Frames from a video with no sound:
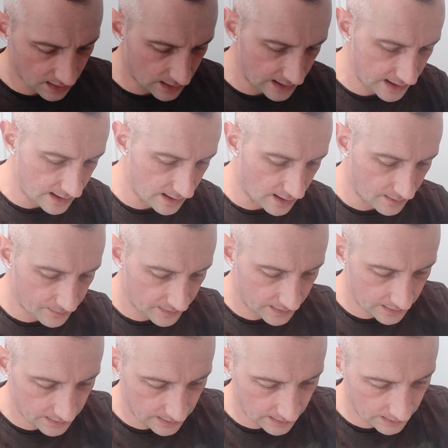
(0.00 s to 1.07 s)
tidy up
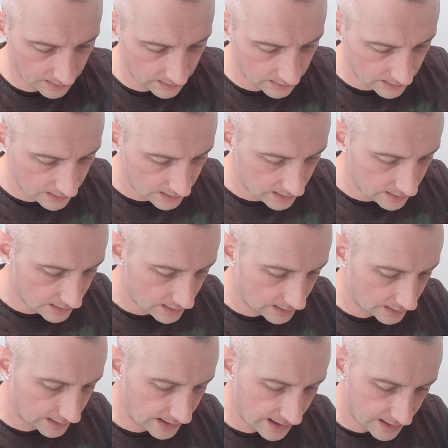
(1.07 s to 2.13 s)

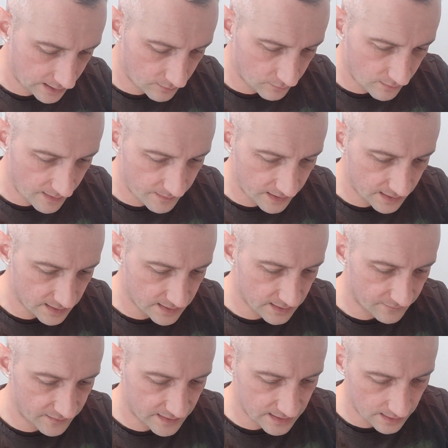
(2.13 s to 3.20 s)
and get the remnants
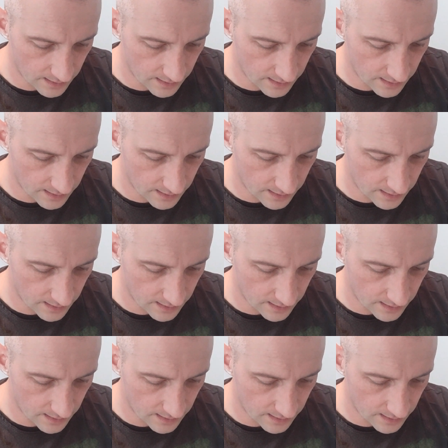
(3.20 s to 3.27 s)
of this